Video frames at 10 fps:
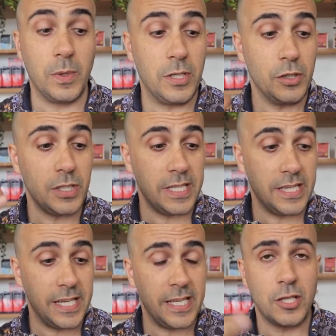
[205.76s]
we use it in
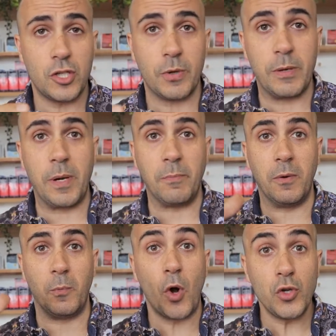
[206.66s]
the industry when
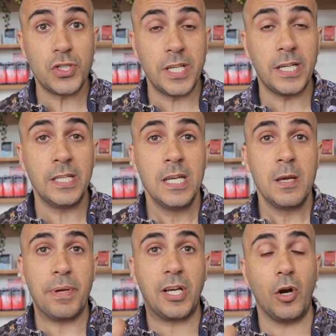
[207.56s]
we're roasting
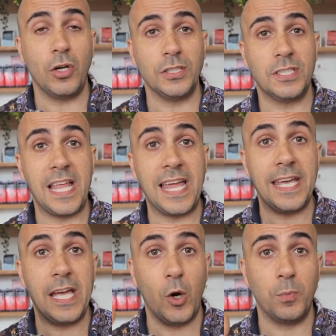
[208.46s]
because that
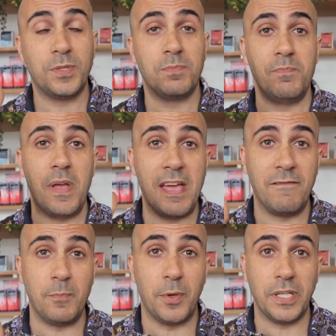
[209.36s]
helps
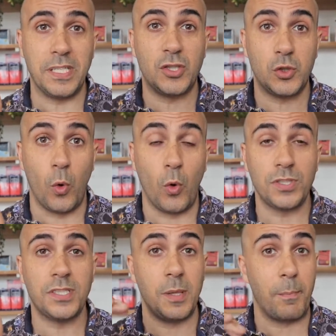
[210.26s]
everybody
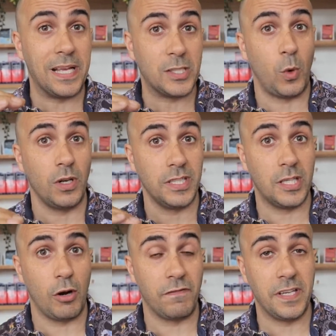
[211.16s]
source the best quality
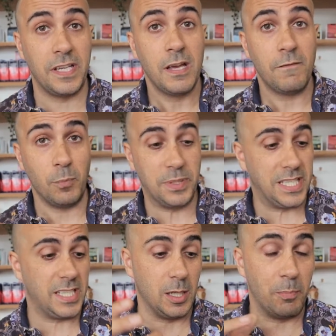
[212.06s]
coffee for
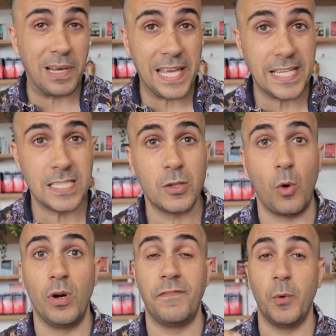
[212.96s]
particular blends,
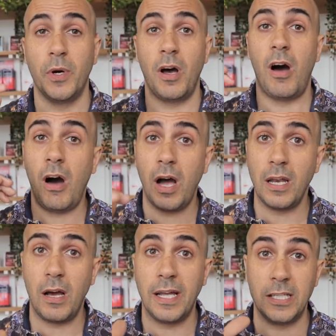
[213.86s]
or if you want to
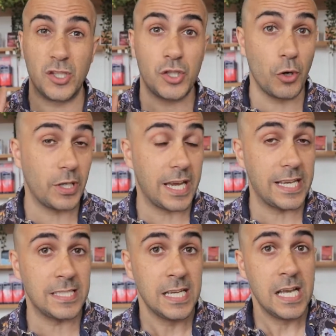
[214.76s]
highlight and
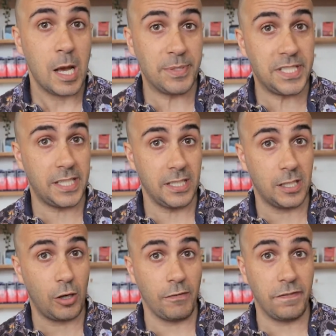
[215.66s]
showcase a particular
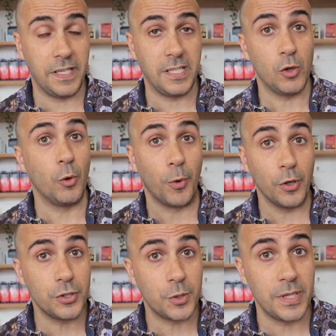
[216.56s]
coffee in your
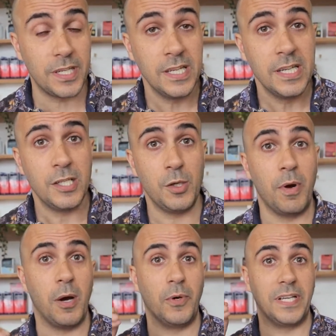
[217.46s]
roastery, you
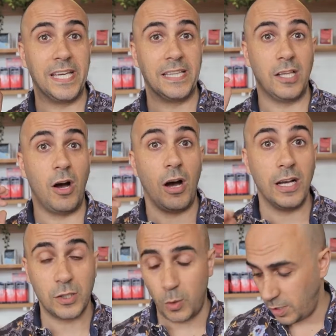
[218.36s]
might want to get the
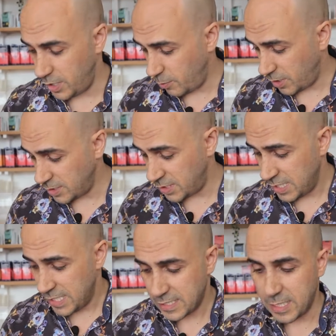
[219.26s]
highest quality ones.
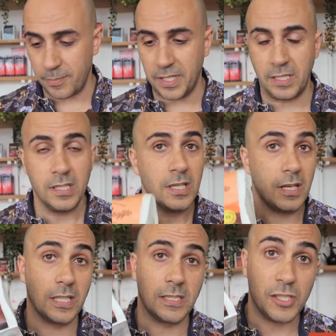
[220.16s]
Something
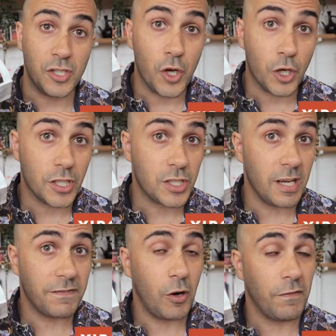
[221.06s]
like this
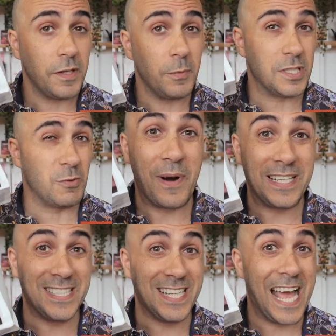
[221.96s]
Chef coffee, which
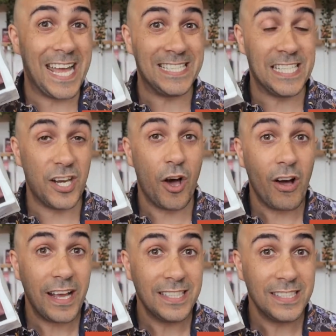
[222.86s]
rates it at
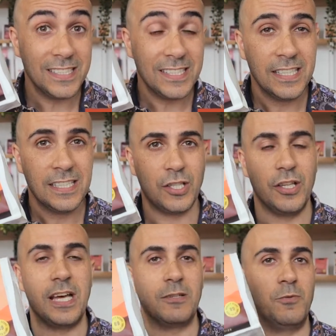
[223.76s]
89. So
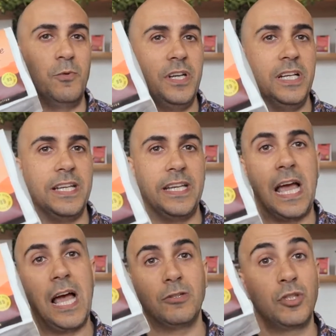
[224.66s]
that's really
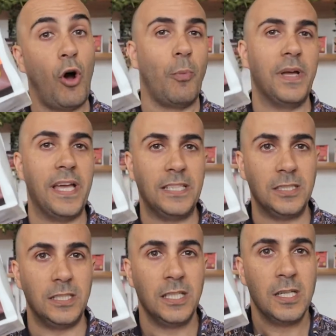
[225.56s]
our top
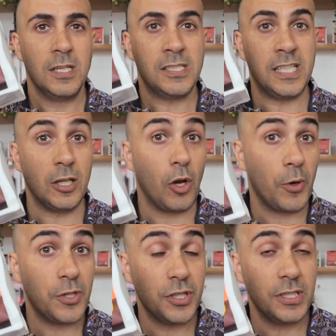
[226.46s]
end single
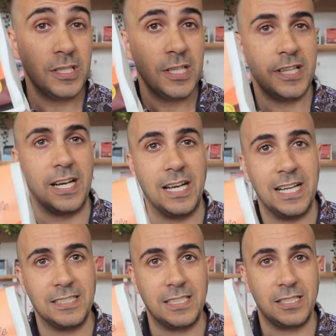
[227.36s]
origin that
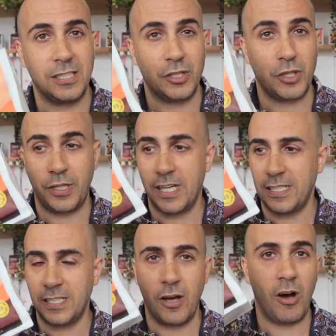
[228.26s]
allows us to
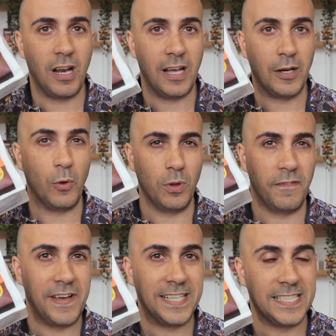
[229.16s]
showcase and highlight all the
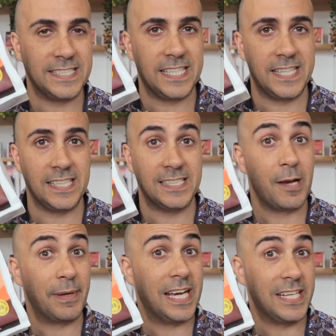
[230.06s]
fantastic things
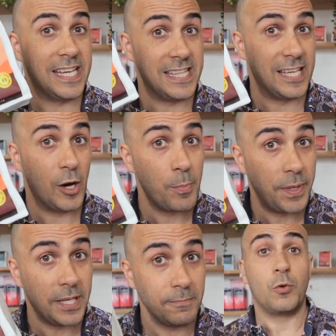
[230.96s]
coming out of
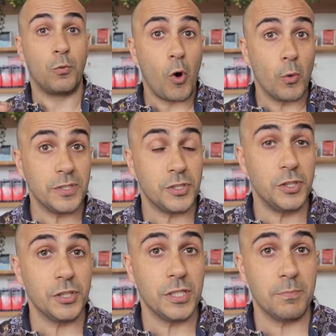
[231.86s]
Ethiopia. Growers
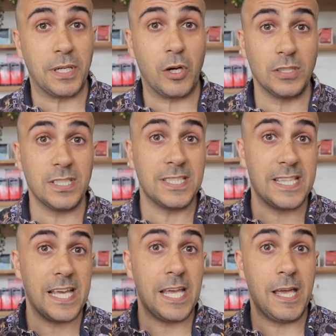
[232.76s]
use it because it's
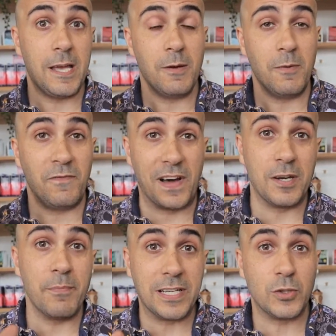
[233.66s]
their
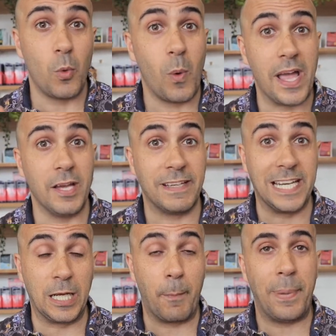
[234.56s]
fundamental way of
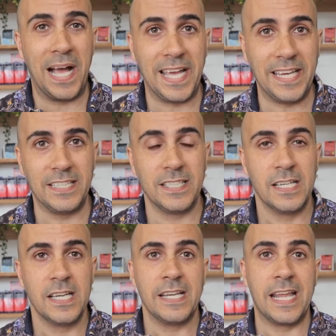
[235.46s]
getting paid.
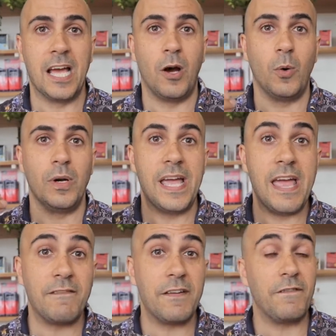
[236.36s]
Now,
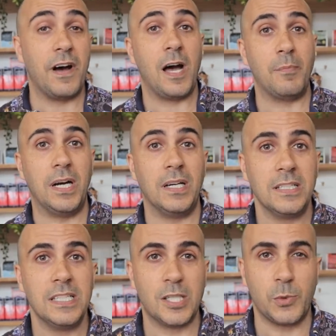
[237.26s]
every farmer
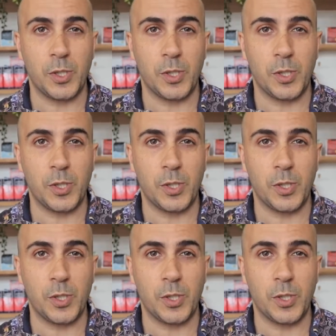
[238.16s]
is